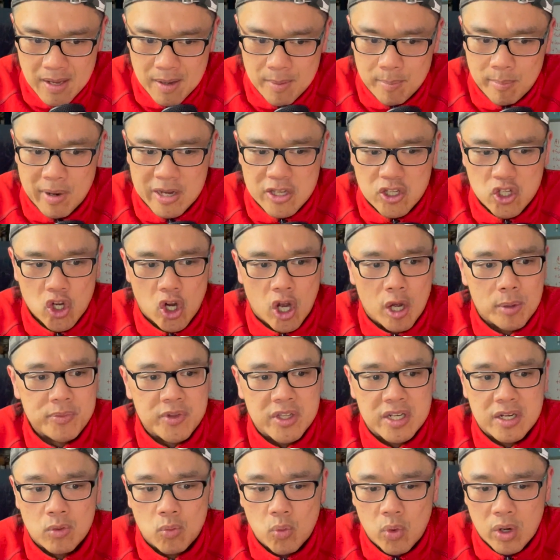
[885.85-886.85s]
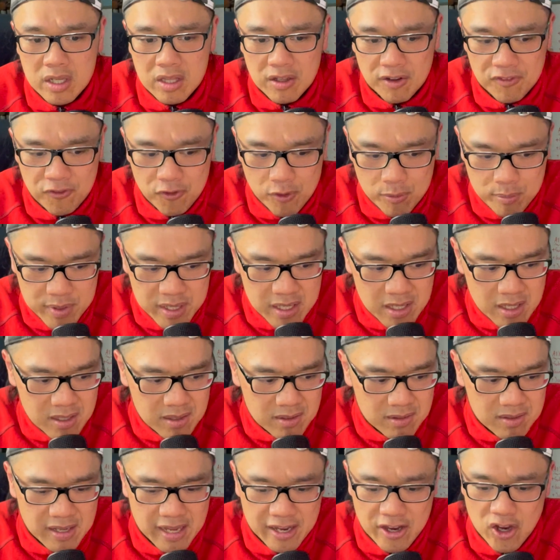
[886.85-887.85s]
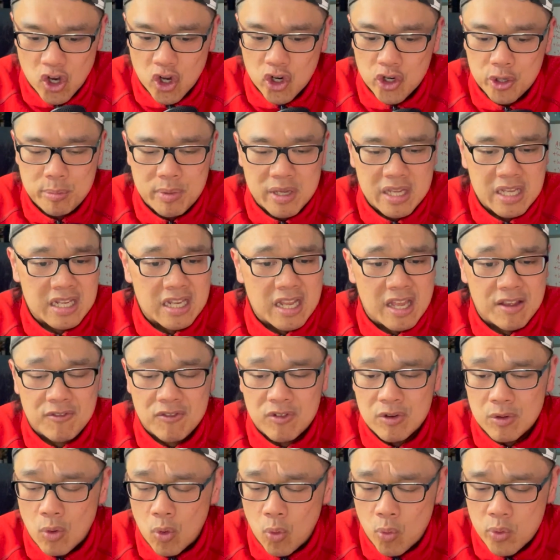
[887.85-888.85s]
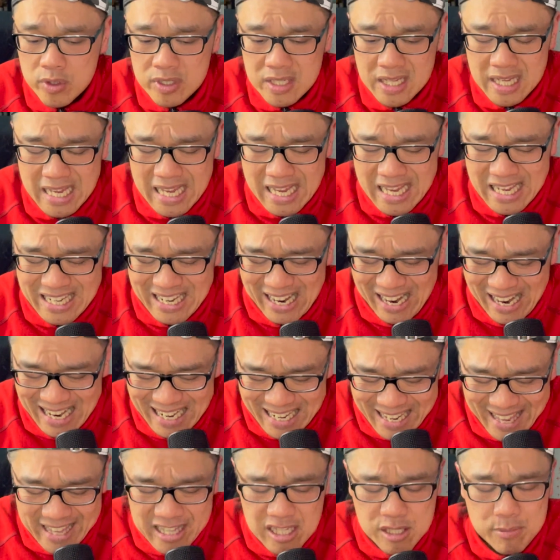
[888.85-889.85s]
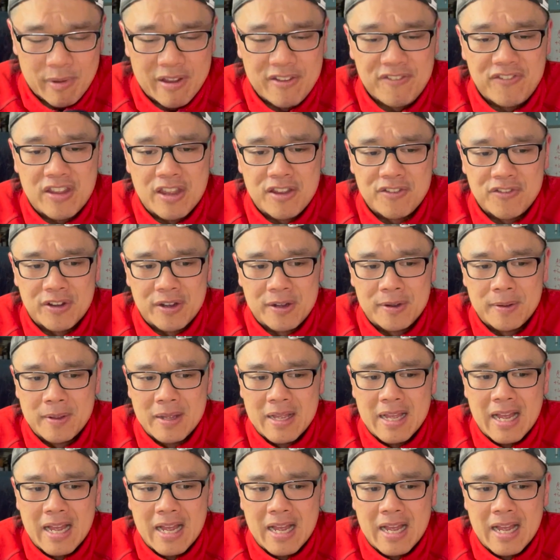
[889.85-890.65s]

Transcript: My job didn't work out for me. The economy never always against my favor.